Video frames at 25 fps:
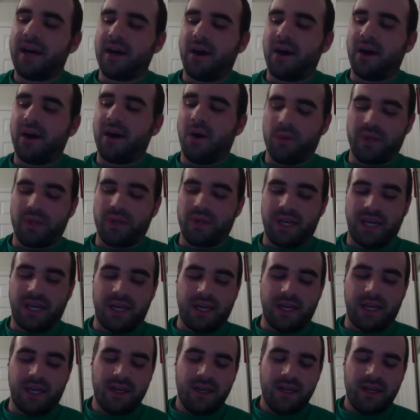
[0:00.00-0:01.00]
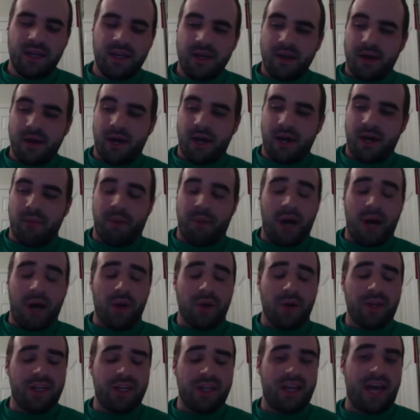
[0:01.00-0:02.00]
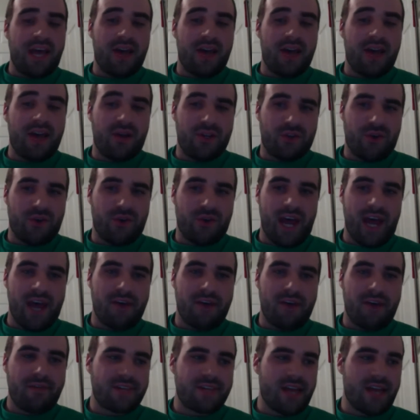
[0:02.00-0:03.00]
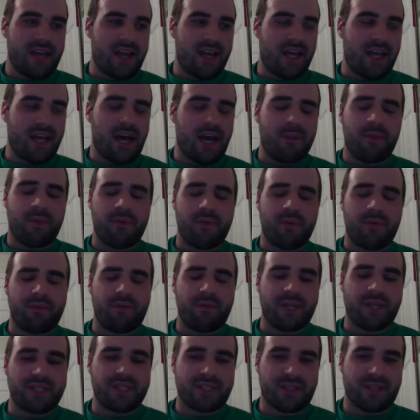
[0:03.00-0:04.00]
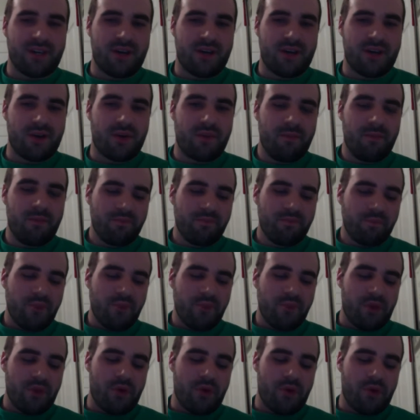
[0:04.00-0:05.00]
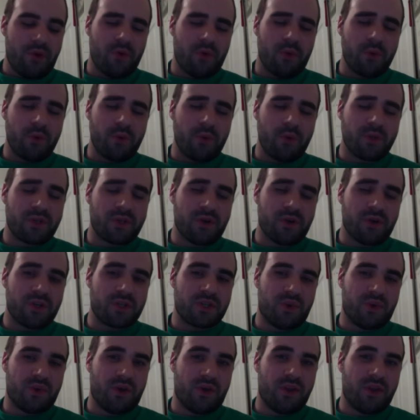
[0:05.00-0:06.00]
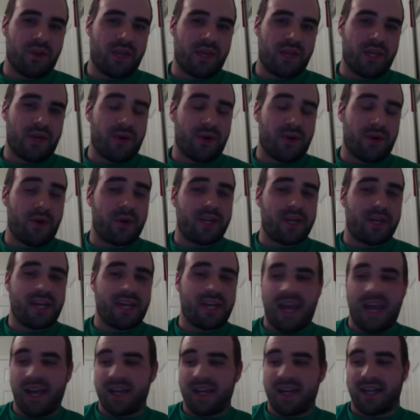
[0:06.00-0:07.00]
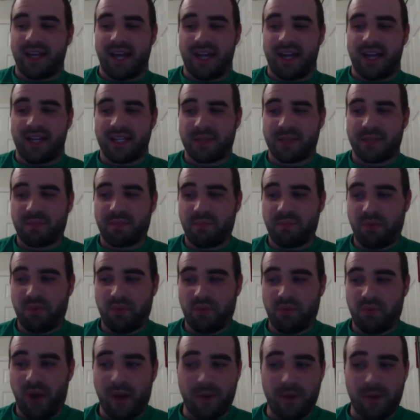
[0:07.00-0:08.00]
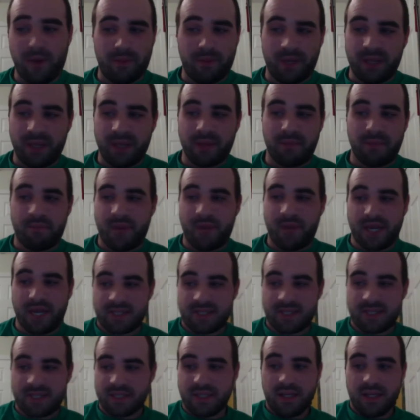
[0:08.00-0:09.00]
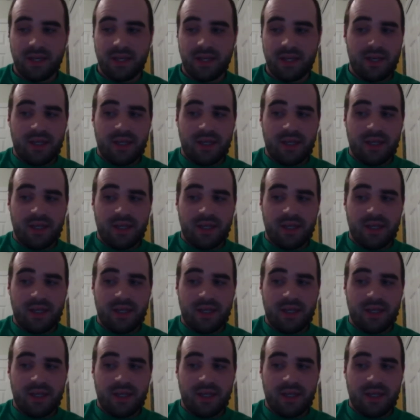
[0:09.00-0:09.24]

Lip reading: only bottled it and had on draft, and a couple of months ago, there were rumors started swirling that they were going to can it, and it's probably the best